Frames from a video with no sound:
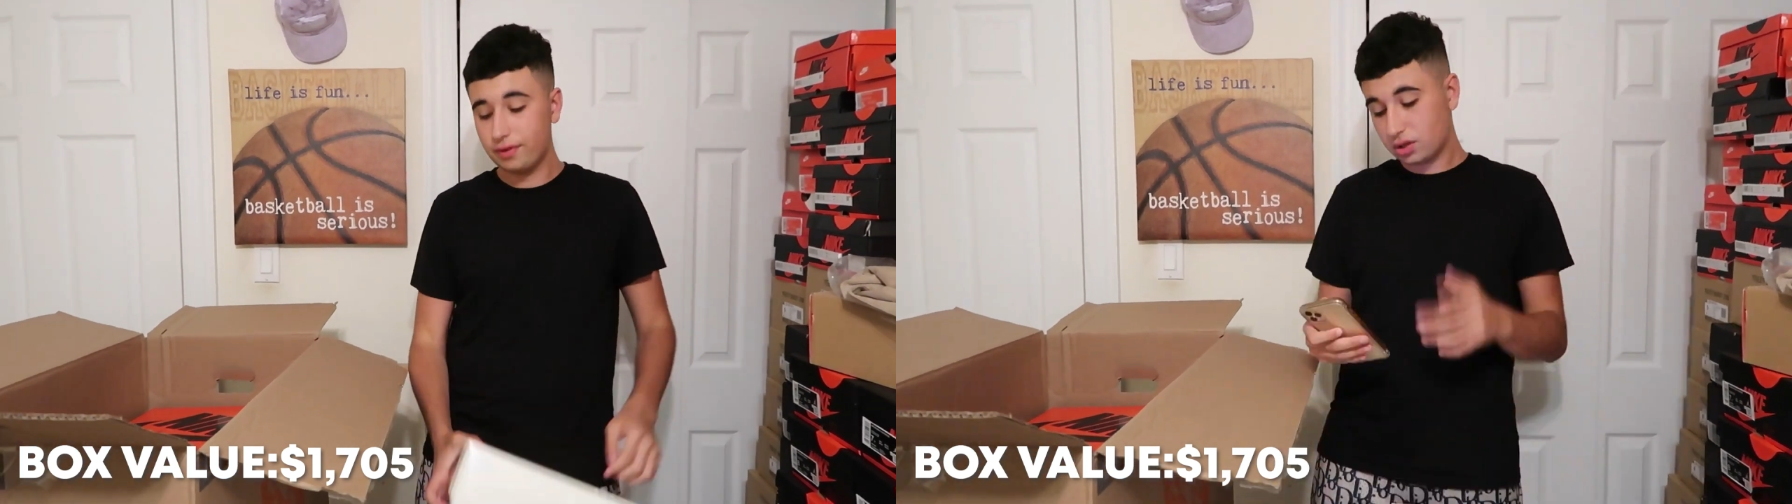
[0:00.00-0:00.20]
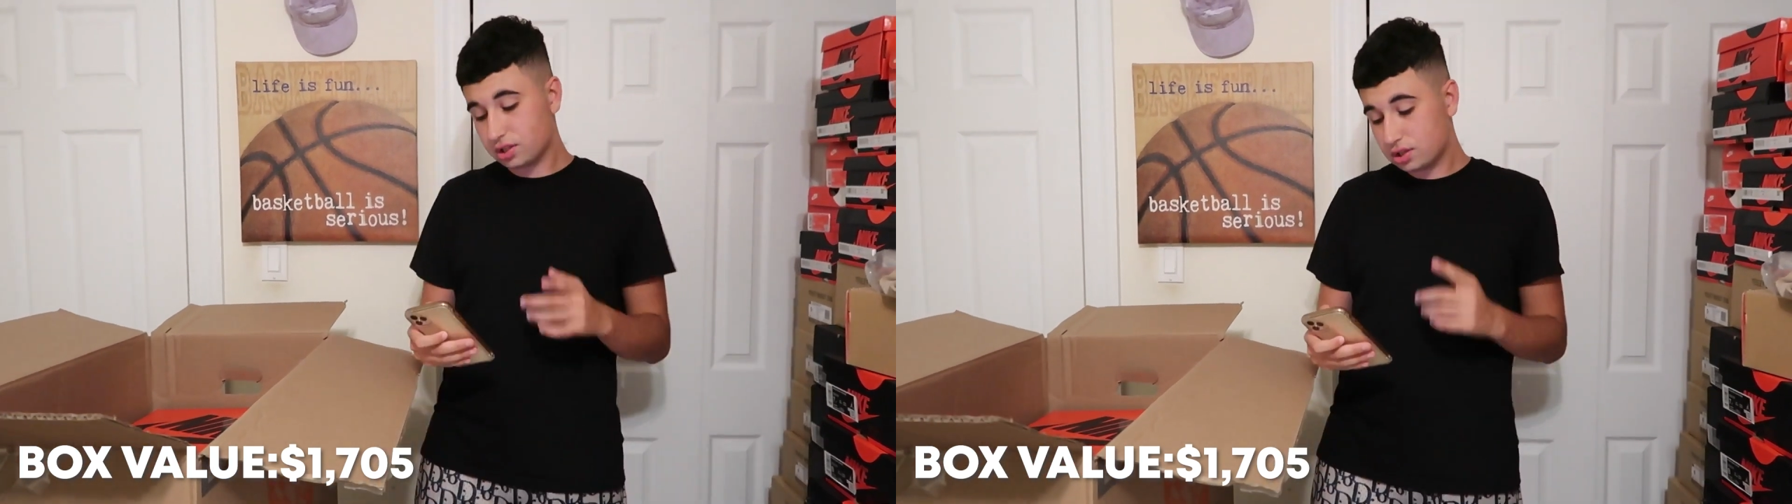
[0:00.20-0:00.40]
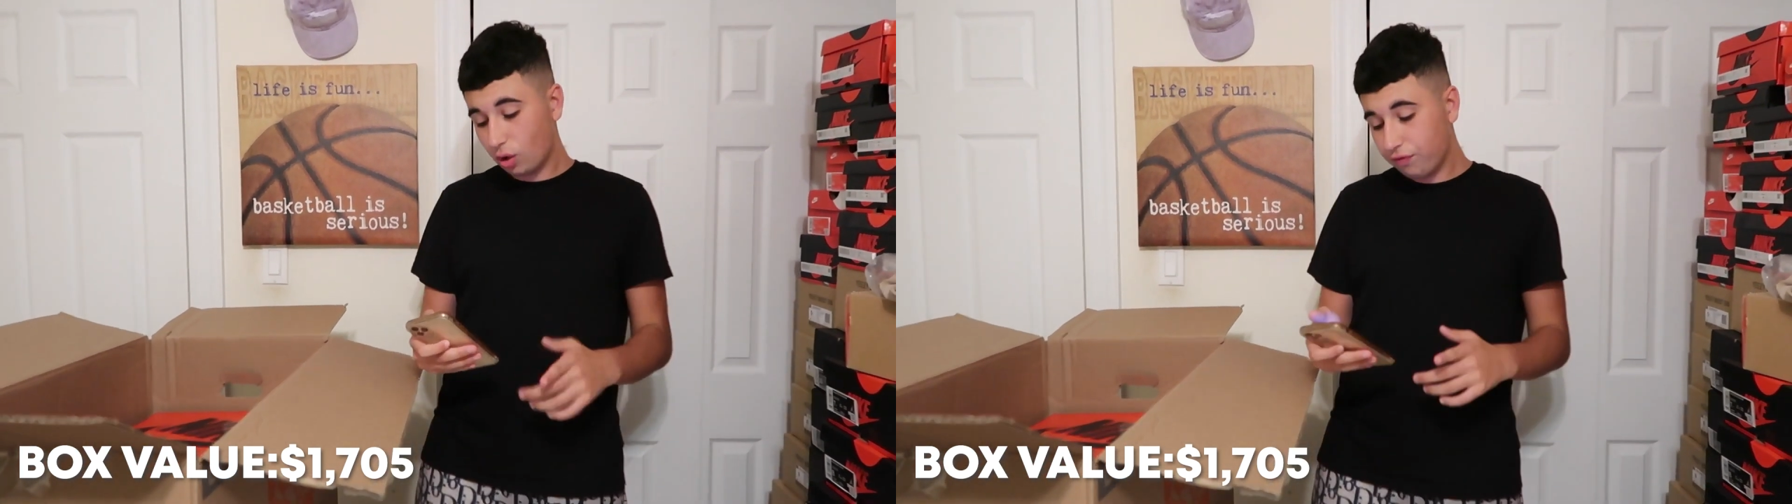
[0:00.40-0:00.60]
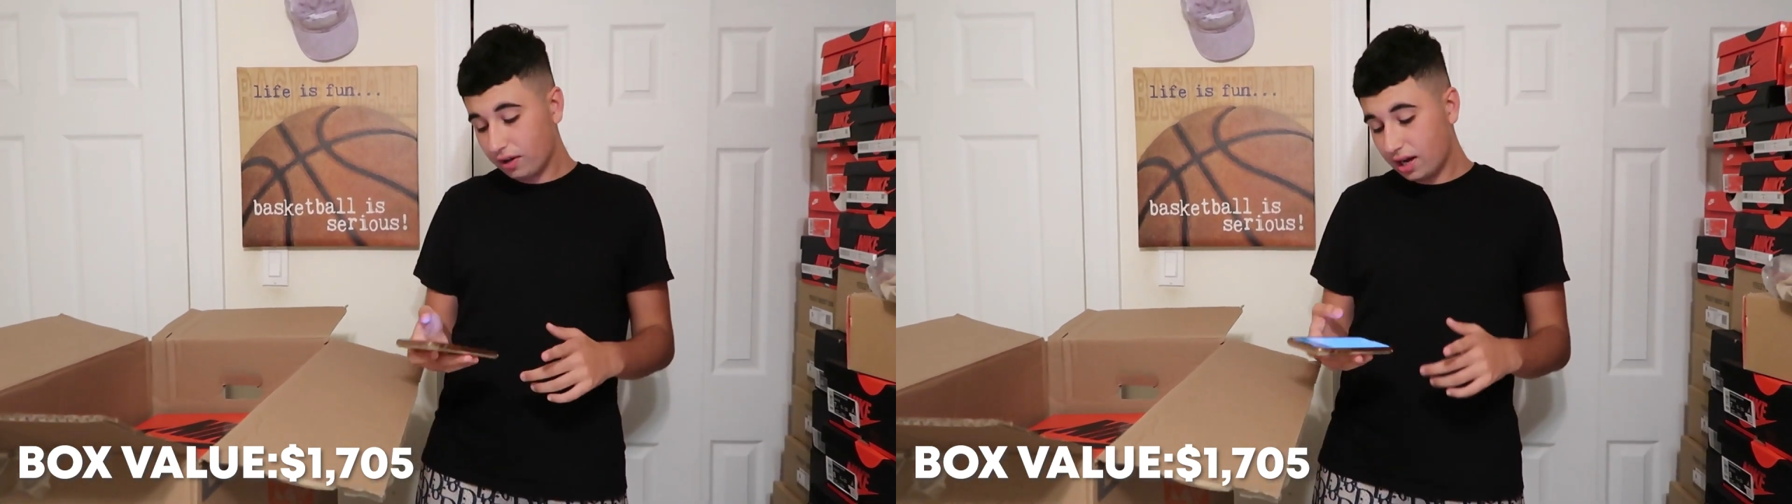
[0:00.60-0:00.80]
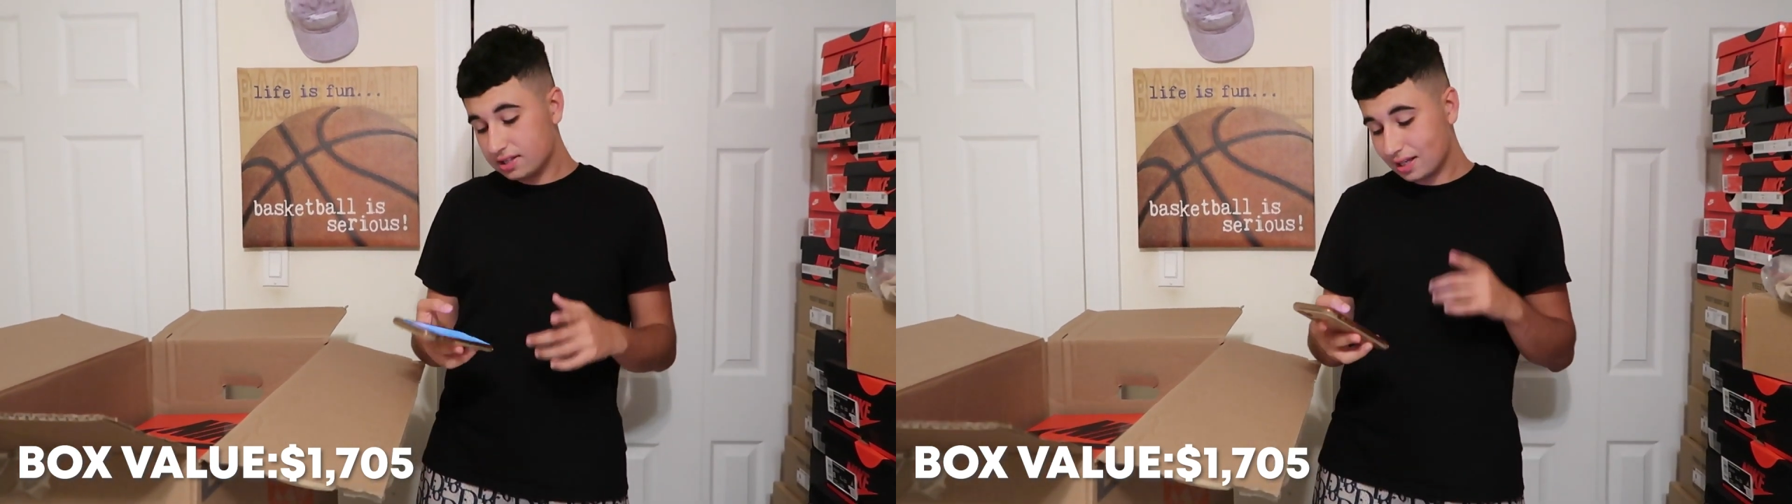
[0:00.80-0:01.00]
So the
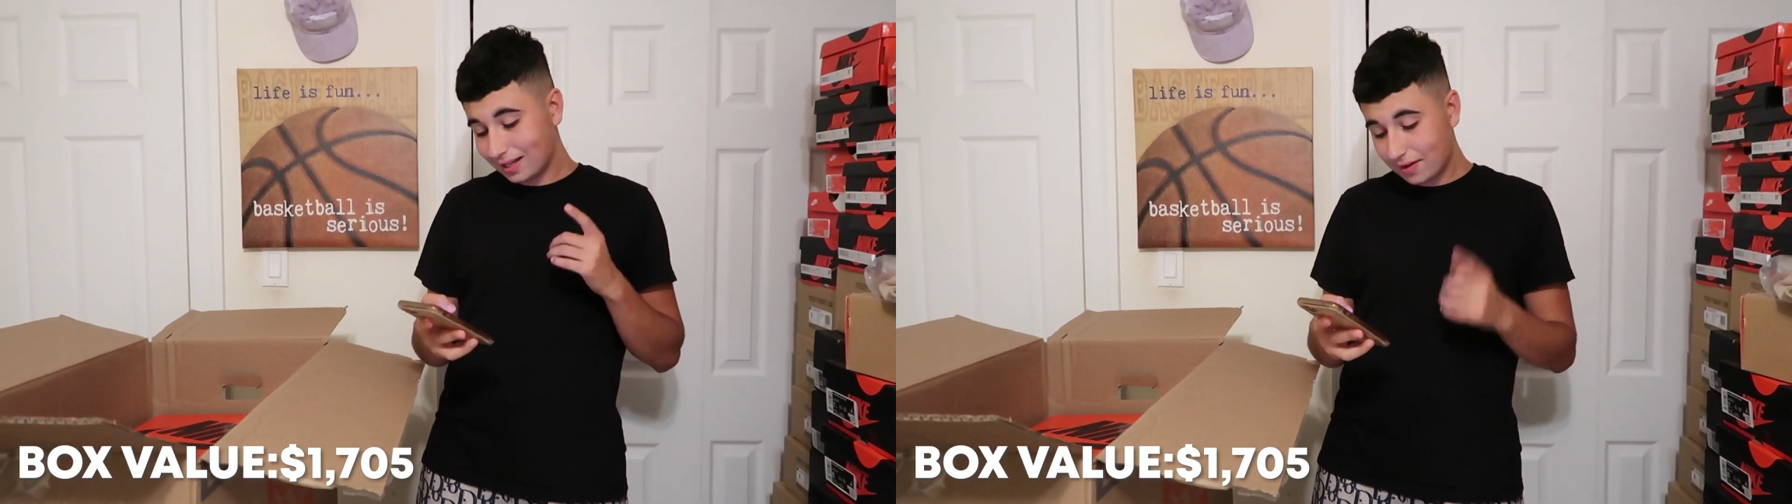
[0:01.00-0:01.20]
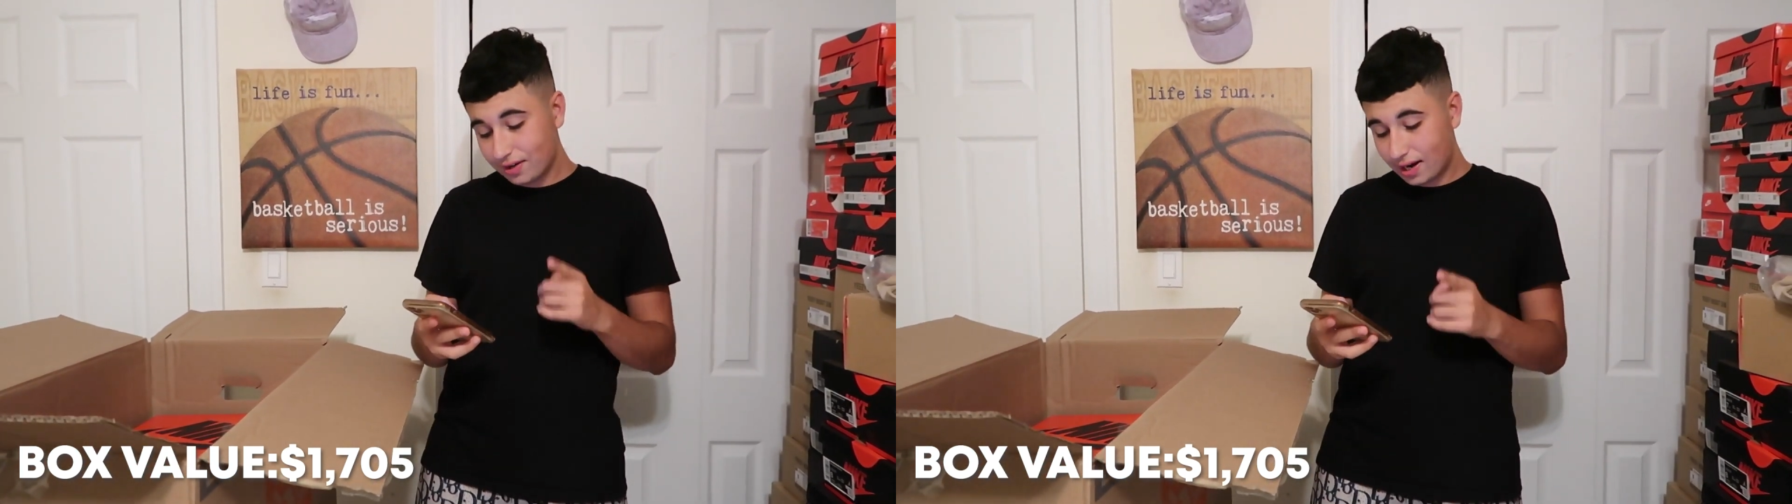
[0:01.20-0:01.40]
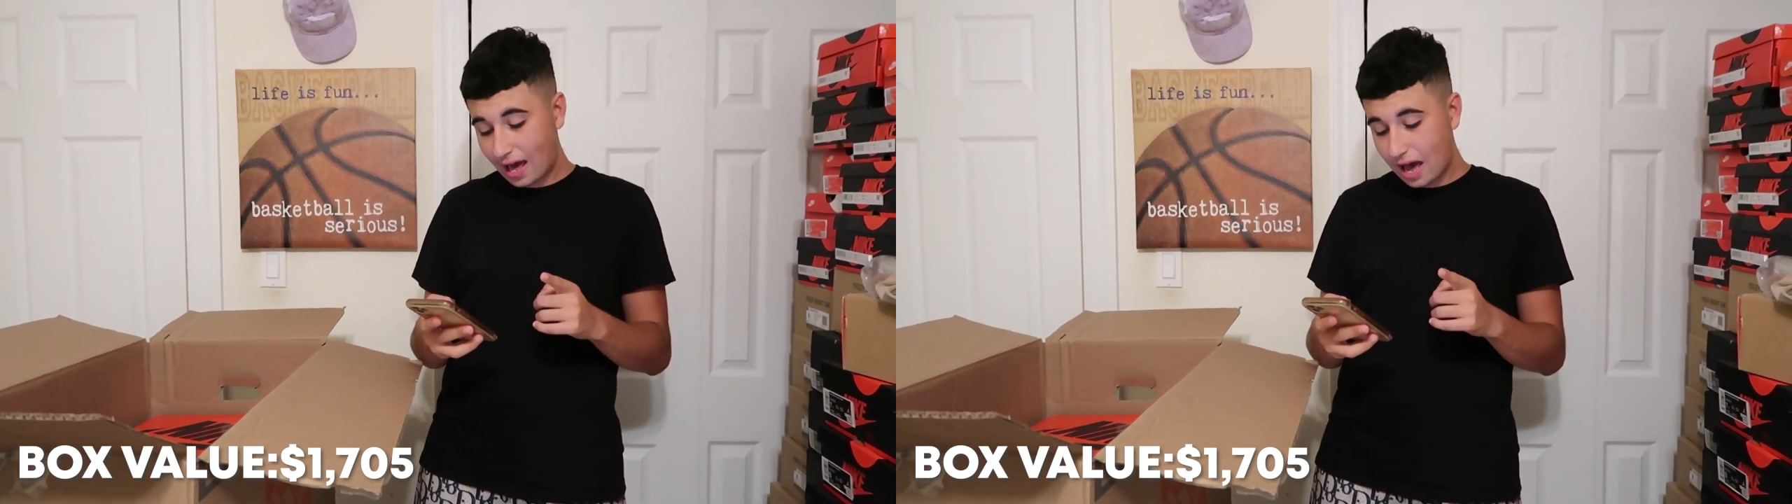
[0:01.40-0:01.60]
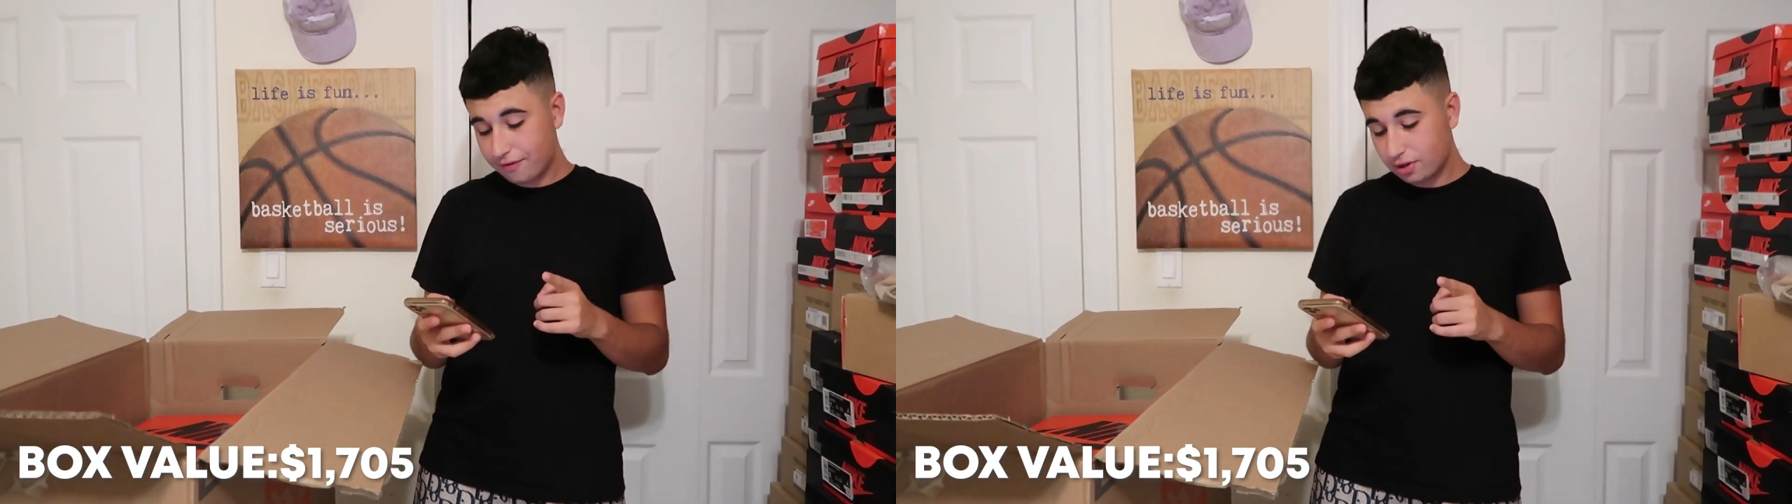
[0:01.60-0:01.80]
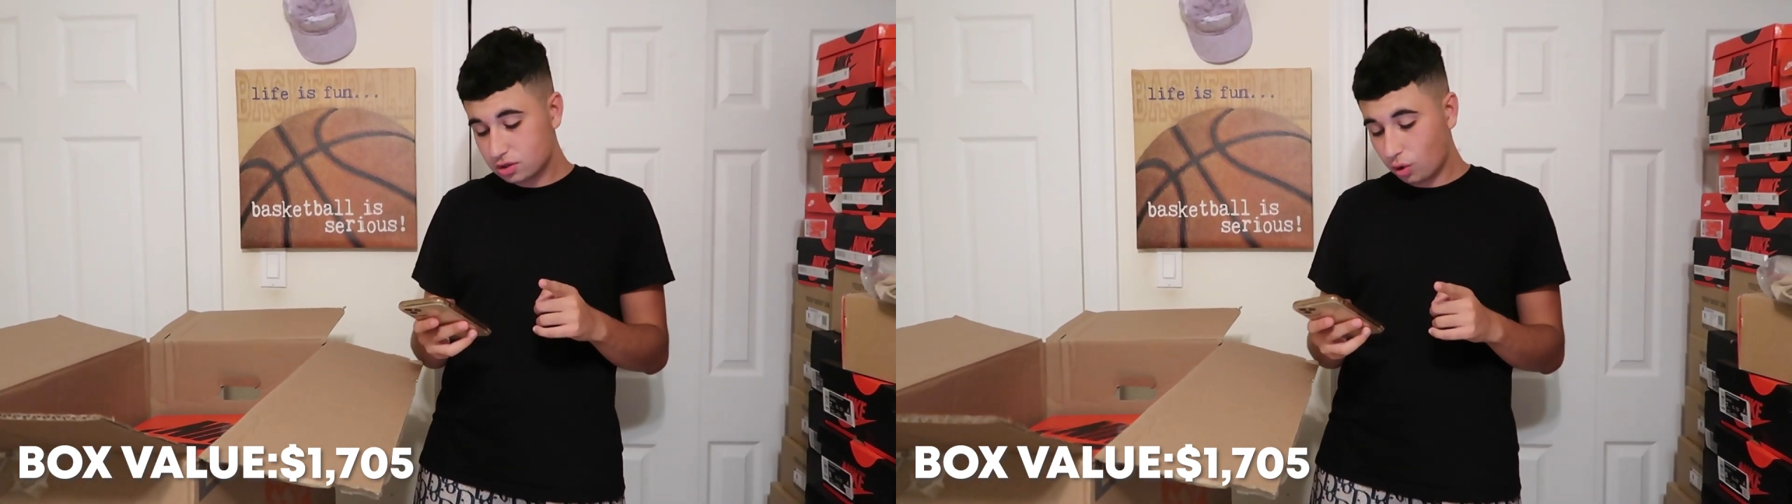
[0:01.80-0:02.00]
Soulfly's
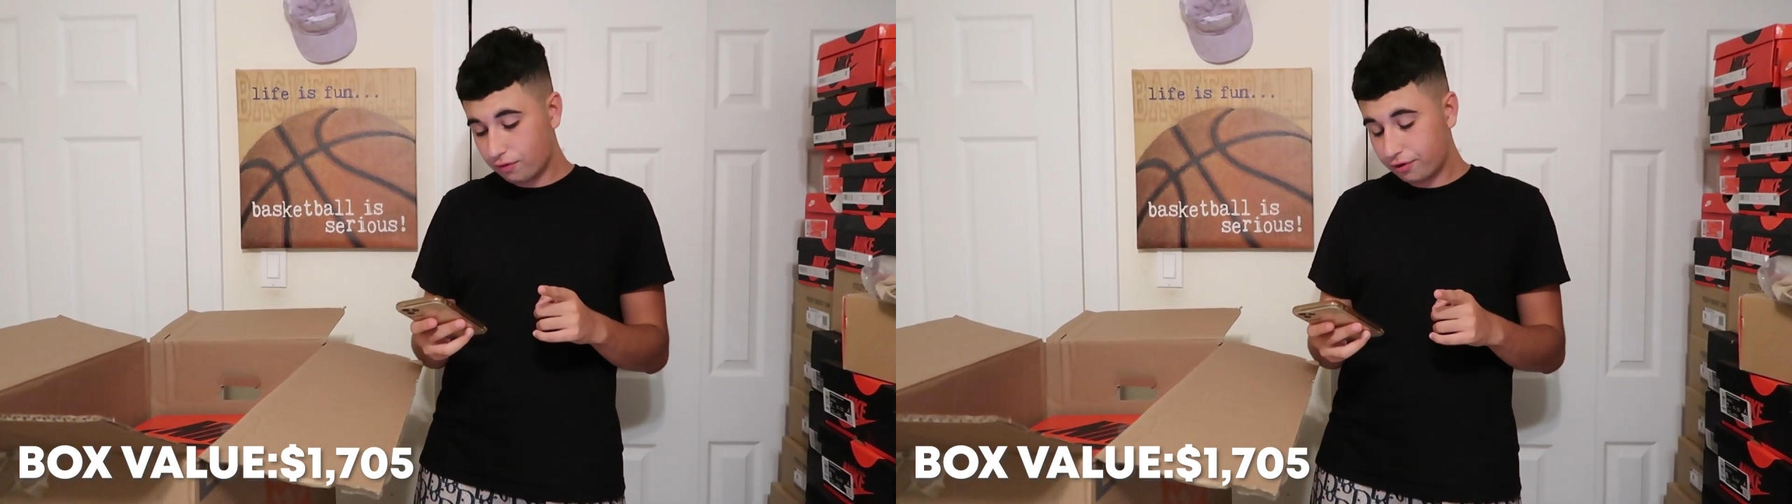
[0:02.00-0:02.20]
11.5 is going